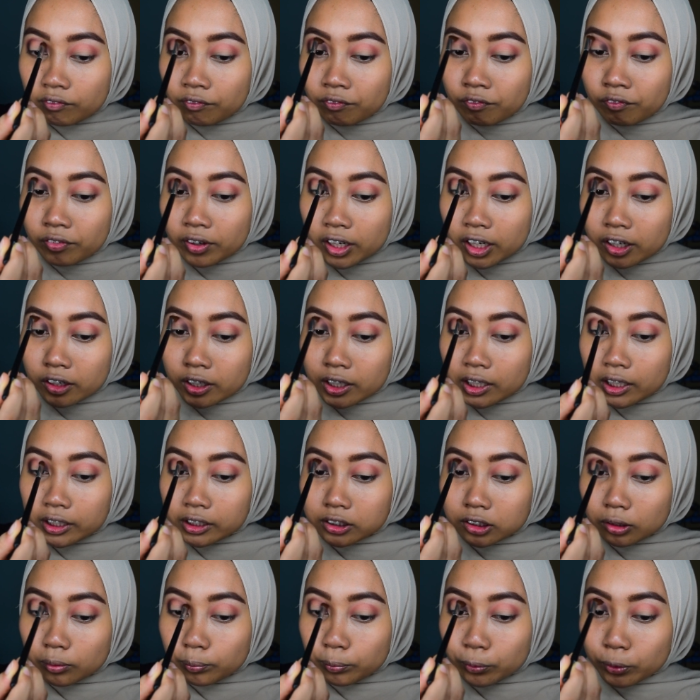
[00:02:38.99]
very
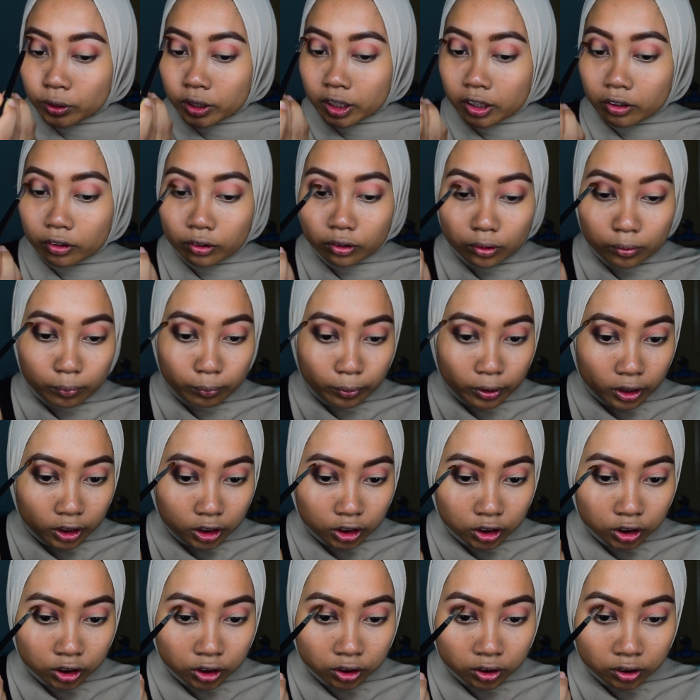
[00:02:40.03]
little product on your
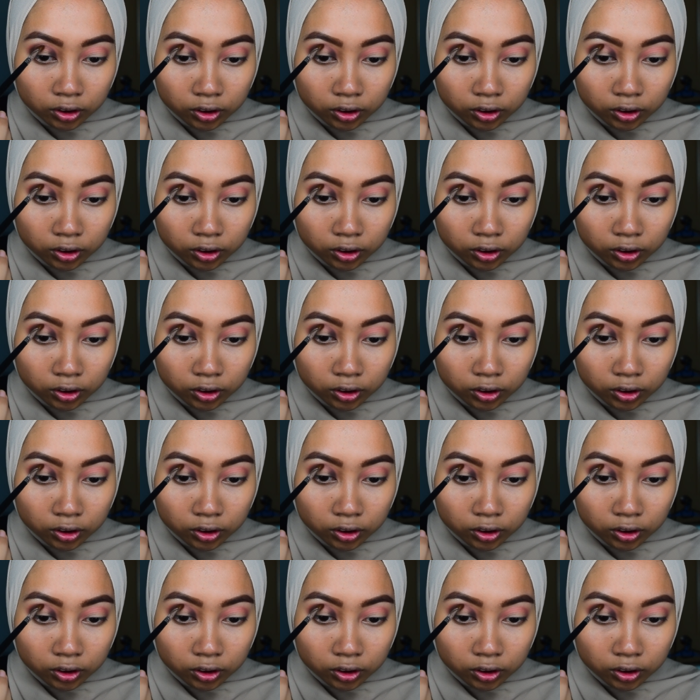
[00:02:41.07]
brush.